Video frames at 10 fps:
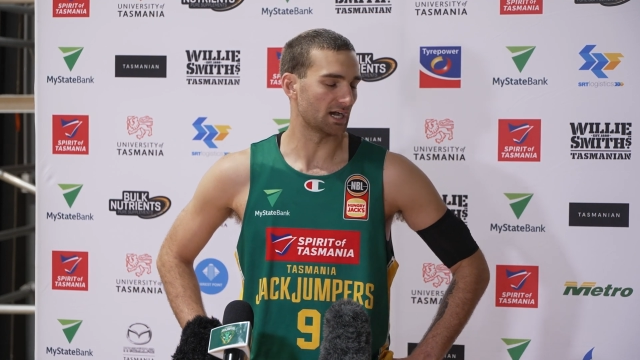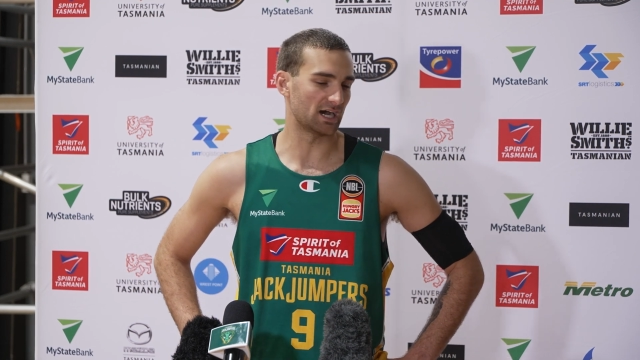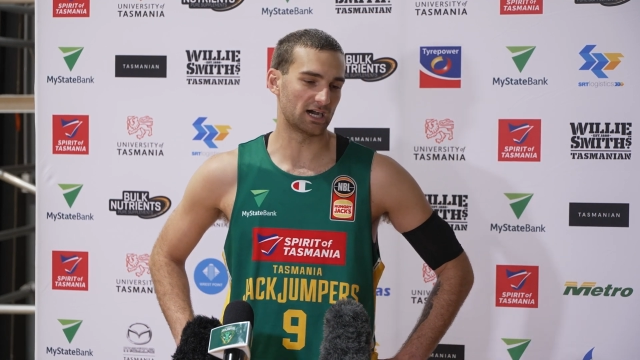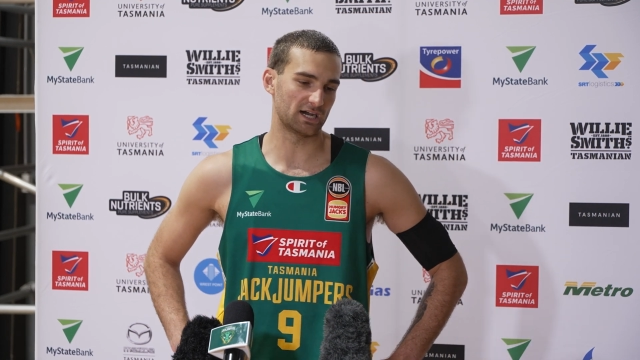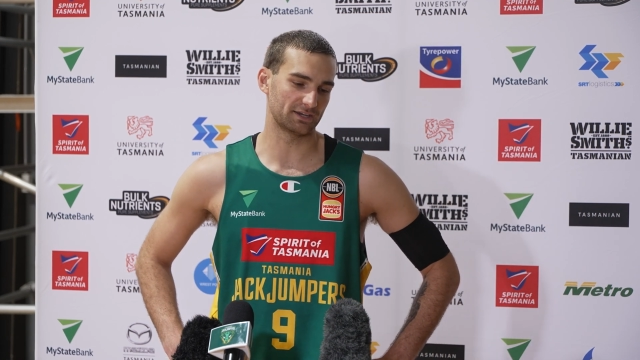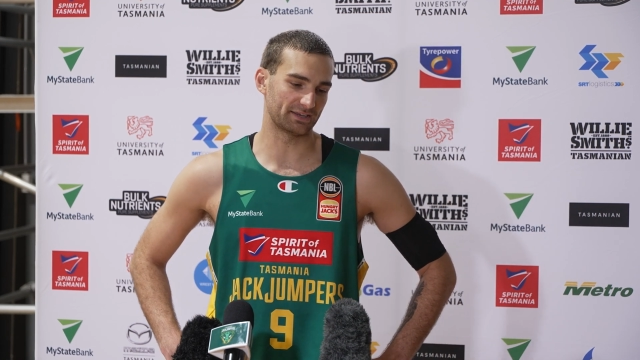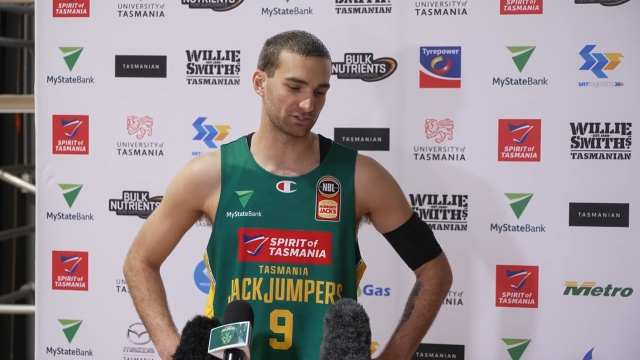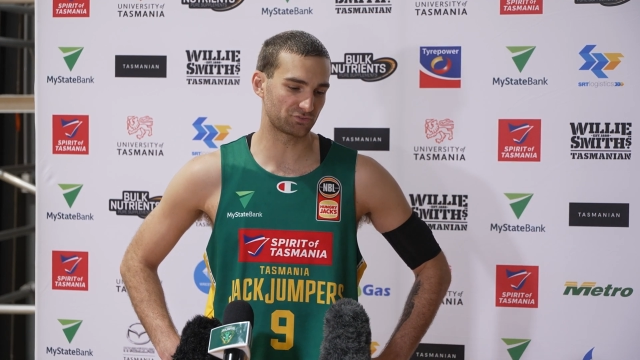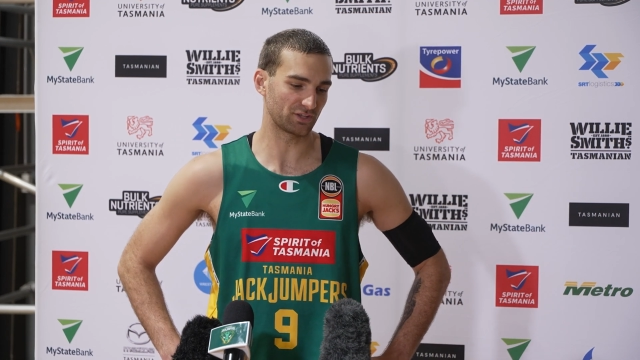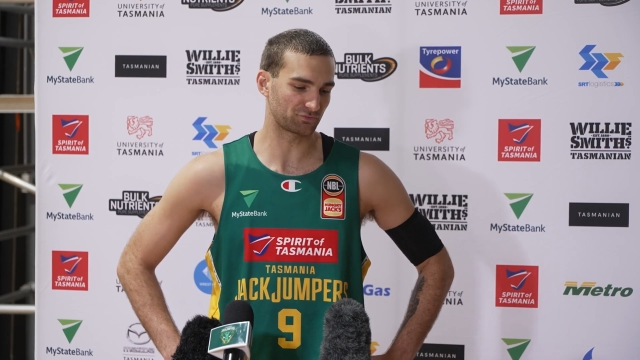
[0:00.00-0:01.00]
And
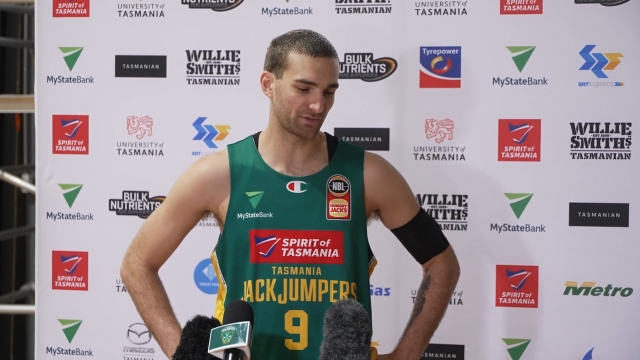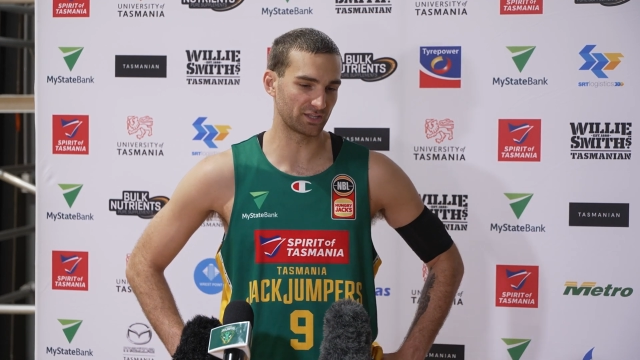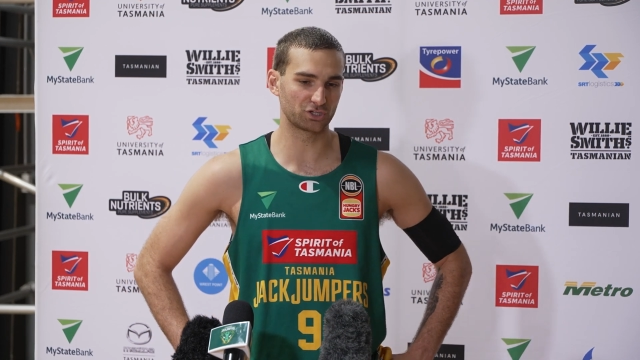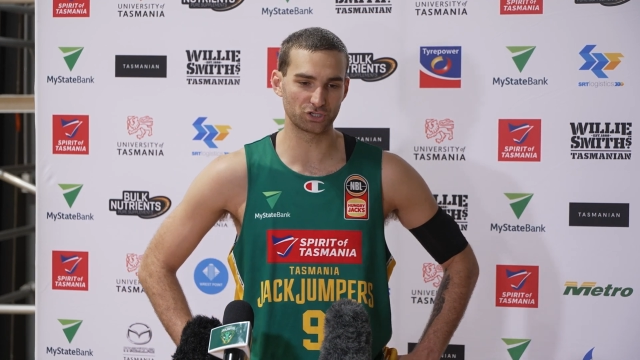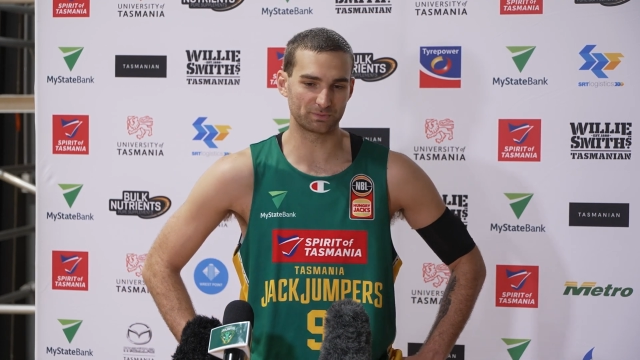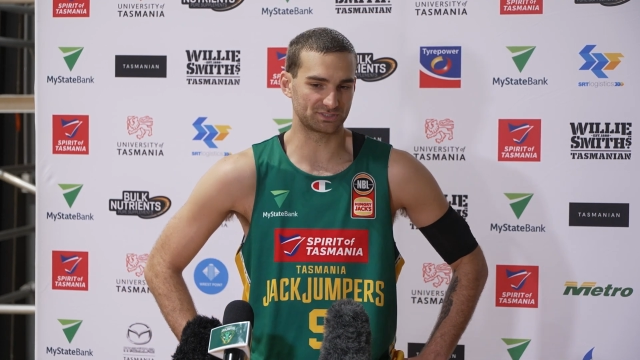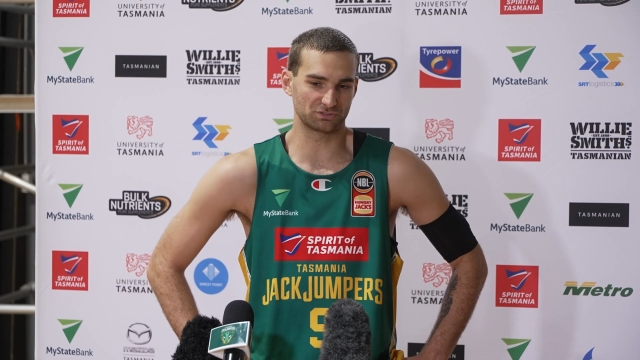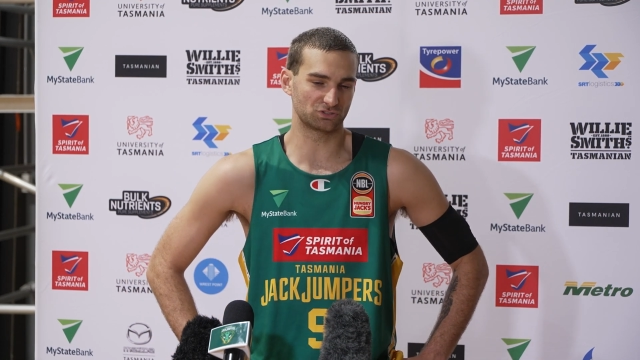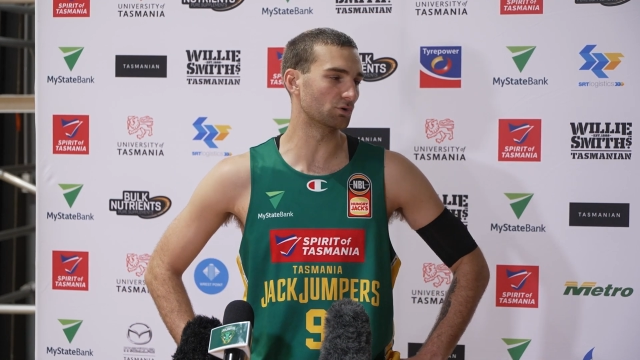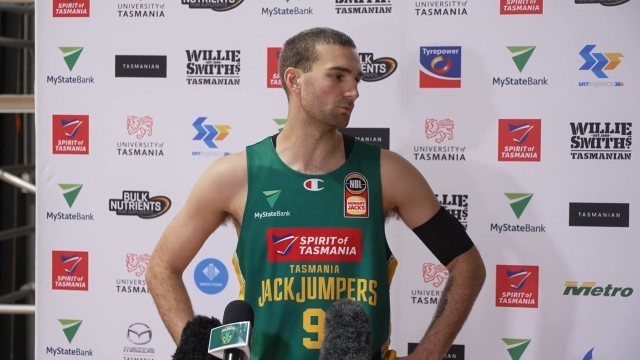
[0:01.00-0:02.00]
it's feeling good. We're
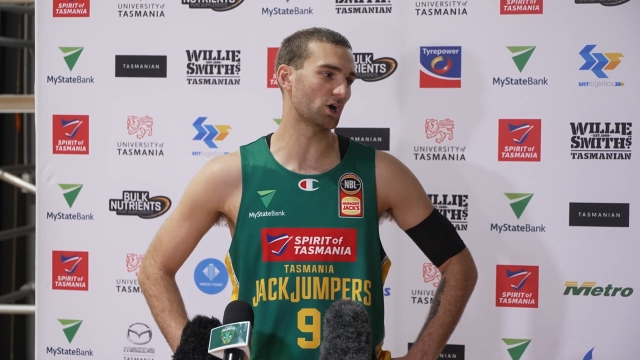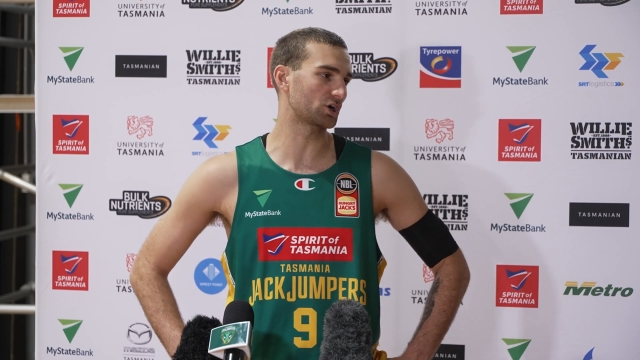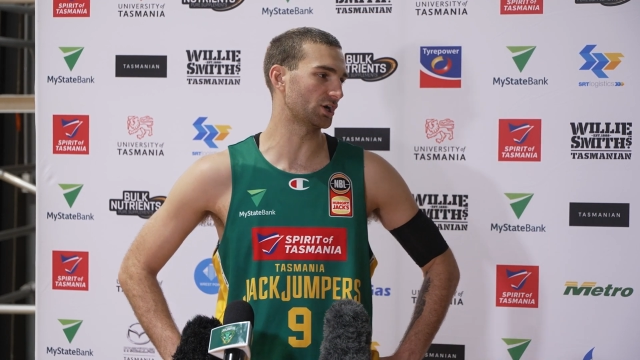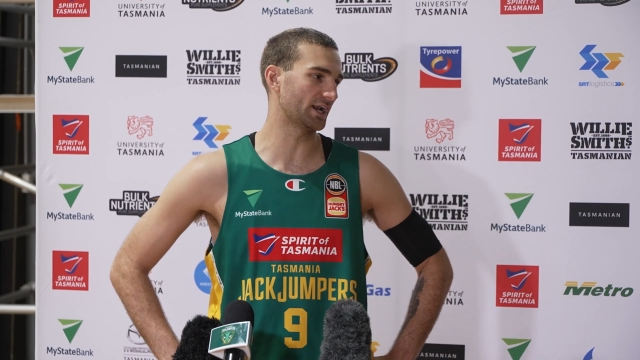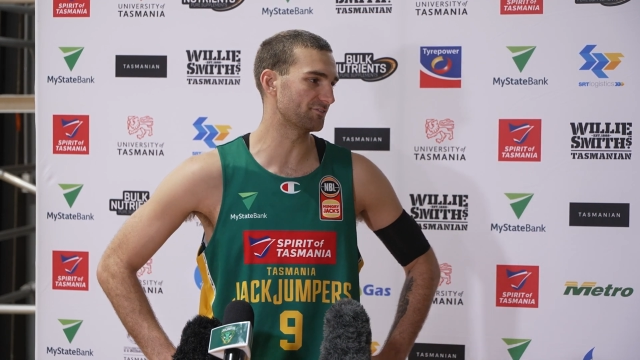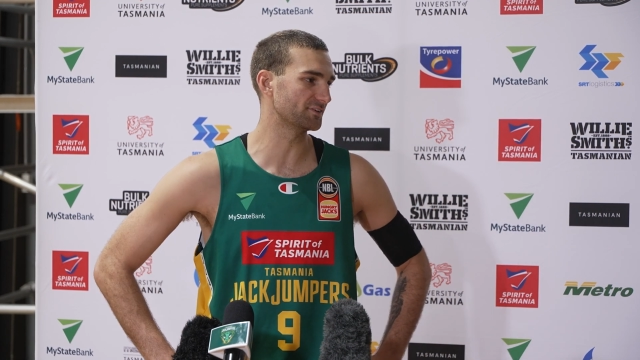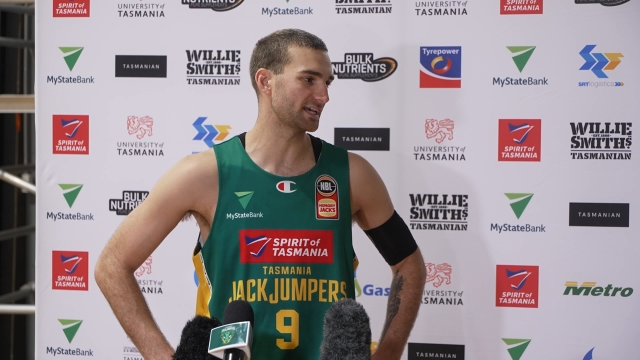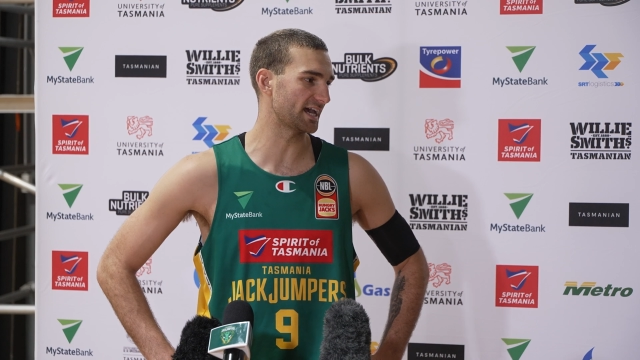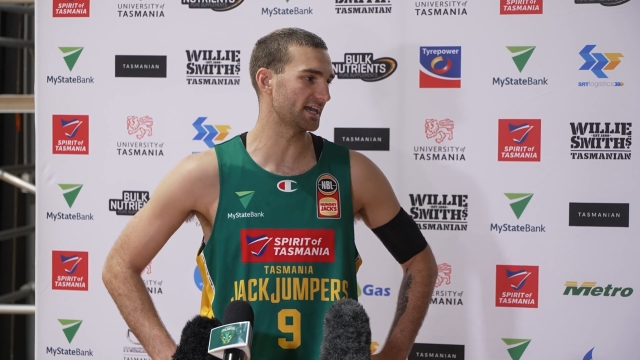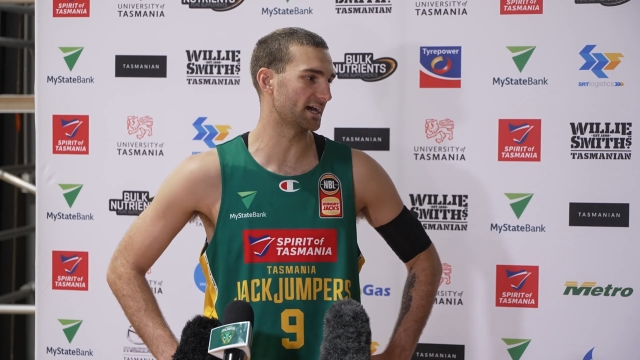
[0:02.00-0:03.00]
still doing work on it every
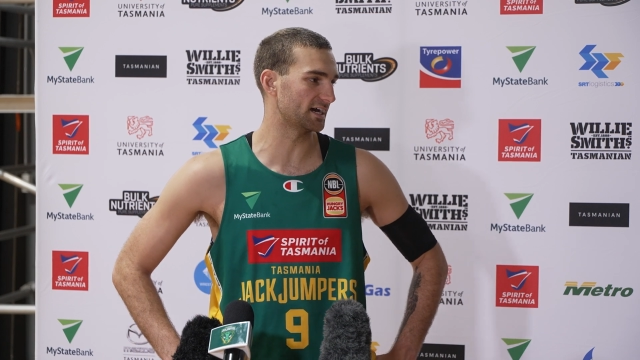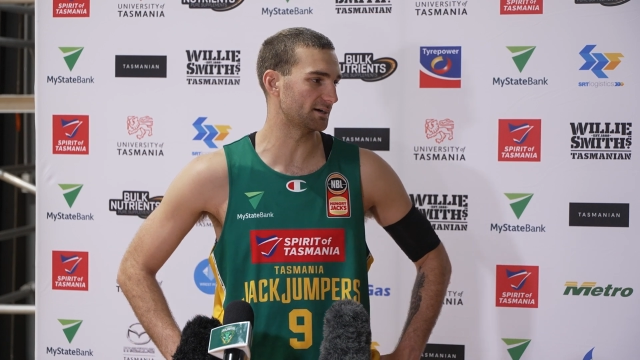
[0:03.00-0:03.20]
day,